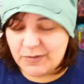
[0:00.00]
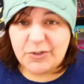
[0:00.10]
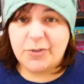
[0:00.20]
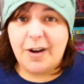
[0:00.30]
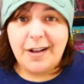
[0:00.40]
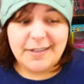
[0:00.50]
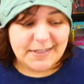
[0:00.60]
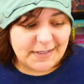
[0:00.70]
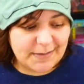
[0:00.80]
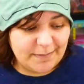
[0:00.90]

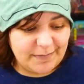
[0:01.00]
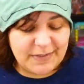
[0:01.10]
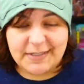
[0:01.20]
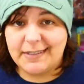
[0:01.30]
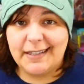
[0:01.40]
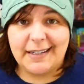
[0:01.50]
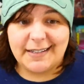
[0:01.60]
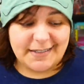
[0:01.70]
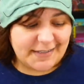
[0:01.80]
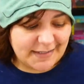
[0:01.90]
Straws,
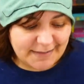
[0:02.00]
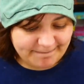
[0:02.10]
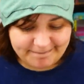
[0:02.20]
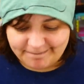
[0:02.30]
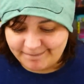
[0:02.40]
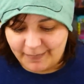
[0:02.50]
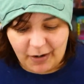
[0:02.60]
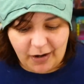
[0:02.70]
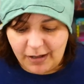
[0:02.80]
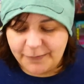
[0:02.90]
sticks,
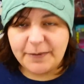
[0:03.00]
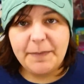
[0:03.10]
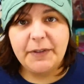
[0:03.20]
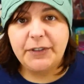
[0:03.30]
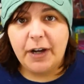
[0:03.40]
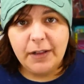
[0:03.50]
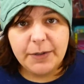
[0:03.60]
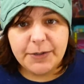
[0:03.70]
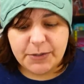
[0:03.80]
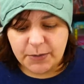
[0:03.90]
all from the
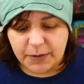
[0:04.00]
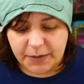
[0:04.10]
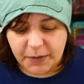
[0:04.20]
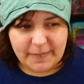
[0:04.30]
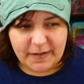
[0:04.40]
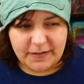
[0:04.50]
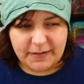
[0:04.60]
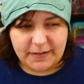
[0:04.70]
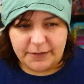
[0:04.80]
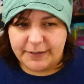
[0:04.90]
dollar store.
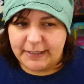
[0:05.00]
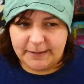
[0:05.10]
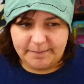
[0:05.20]
Nerdy,